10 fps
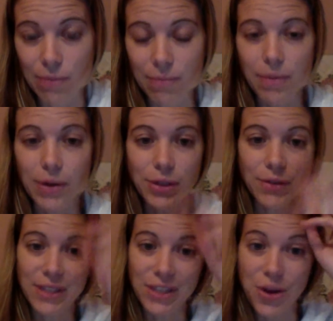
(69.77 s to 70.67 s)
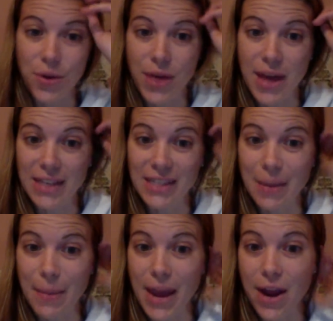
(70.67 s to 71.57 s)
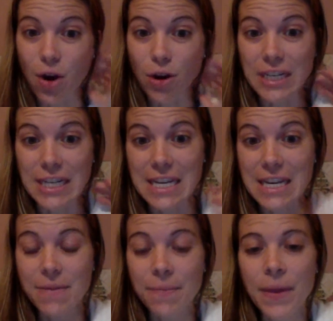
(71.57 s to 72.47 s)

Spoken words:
Most of us know the SMART,